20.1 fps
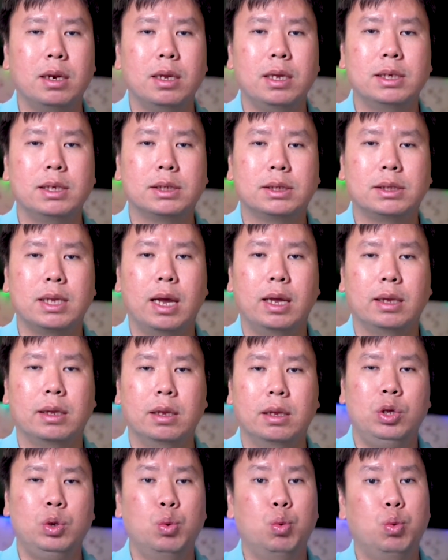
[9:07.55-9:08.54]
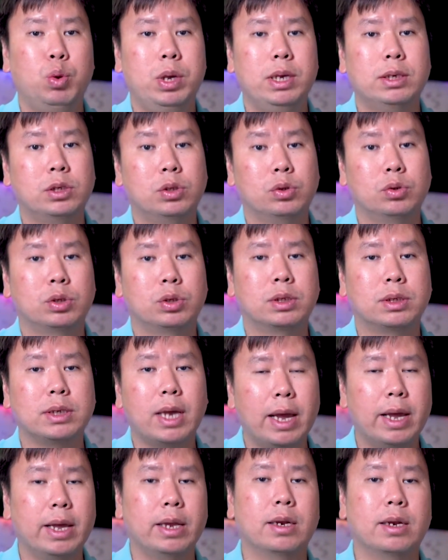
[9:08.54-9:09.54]
lists that you wish to
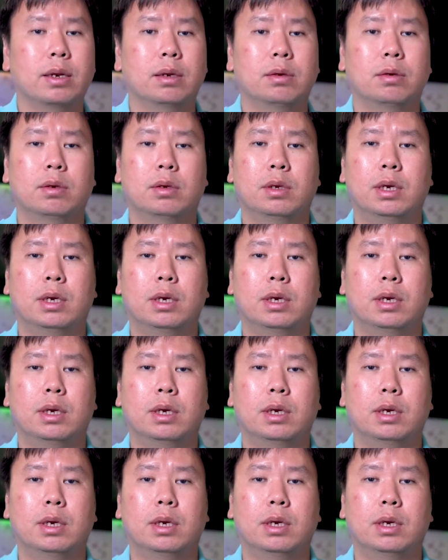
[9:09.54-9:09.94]
send